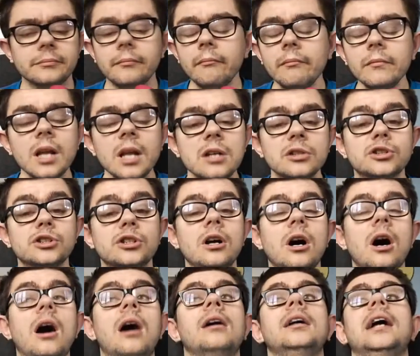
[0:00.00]

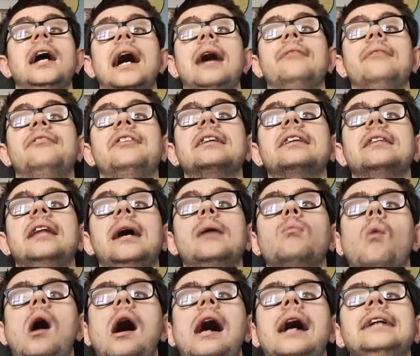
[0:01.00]
So I think like
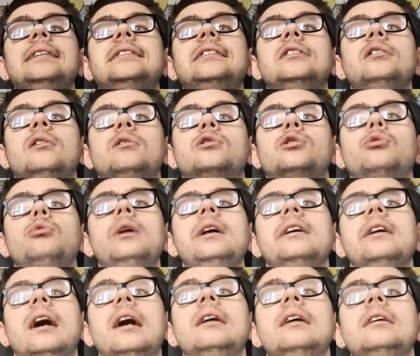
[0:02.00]
what I did on
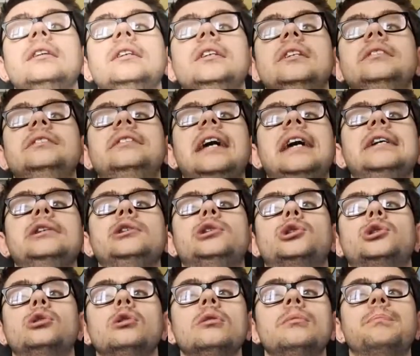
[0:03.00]
Twitter, there
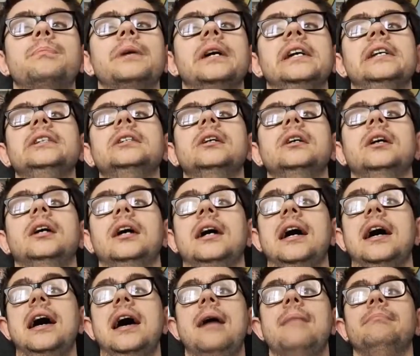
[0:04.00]
should
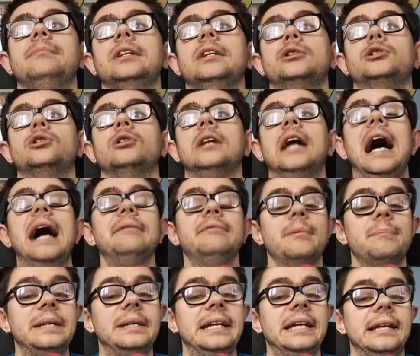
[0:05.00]
either
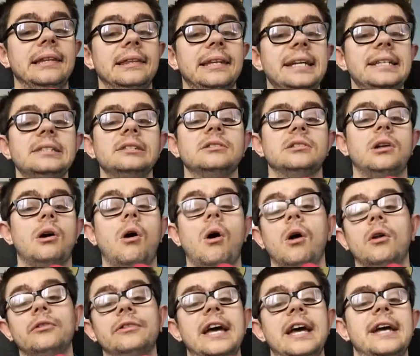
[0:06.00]
be a link
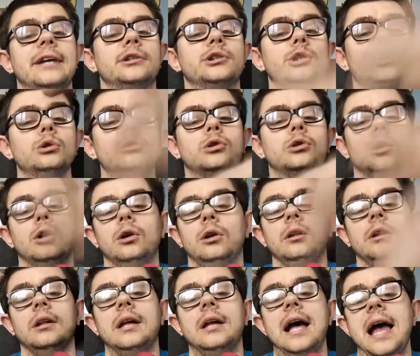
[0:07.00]
on their
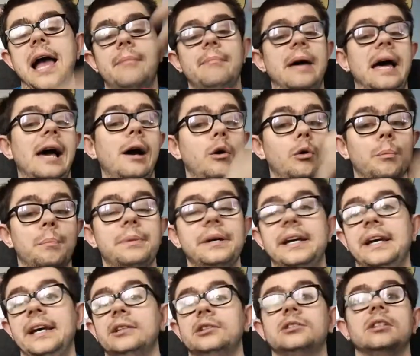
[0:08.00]
Google help
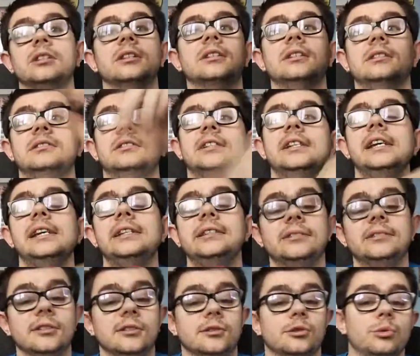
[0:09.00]
page that can take you
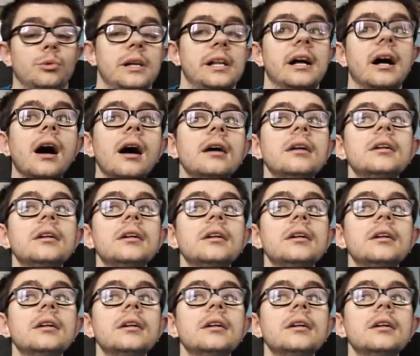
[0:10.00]
to Twitter,